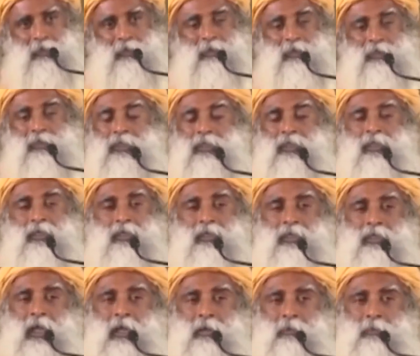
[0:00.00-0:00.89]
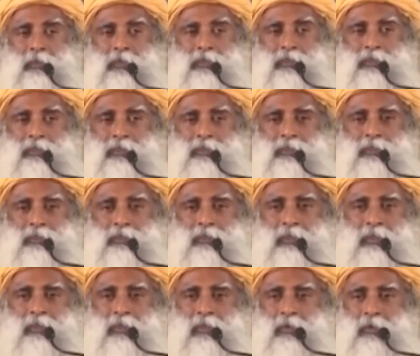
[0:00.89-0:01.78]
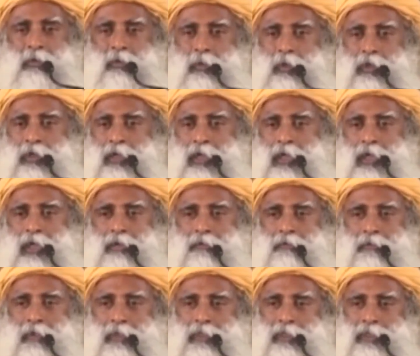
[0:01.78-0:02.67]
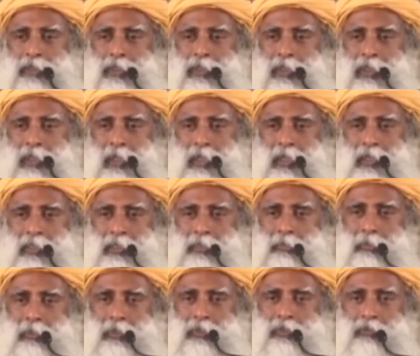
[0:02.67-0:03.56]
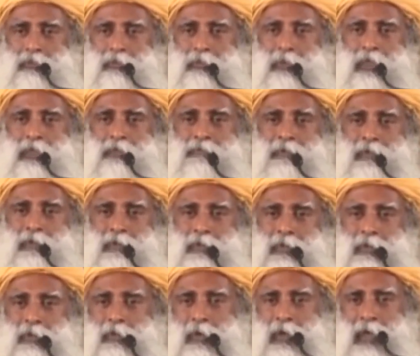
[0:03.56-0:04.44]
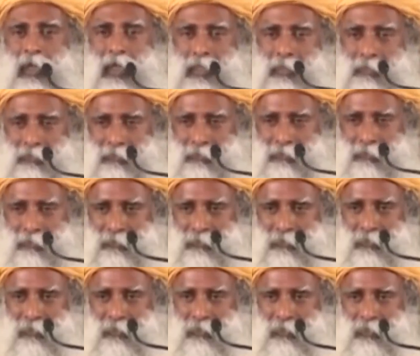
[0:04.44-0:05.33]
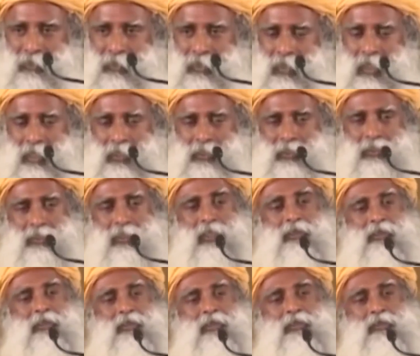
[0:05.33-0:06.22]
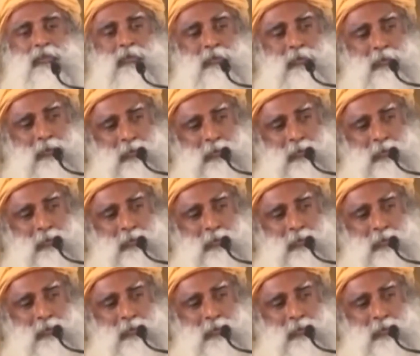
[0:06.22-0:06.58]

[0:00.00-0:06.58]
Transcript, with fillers: because it's an inner dimension. What kind of external arrangements you make for your own life has nothing to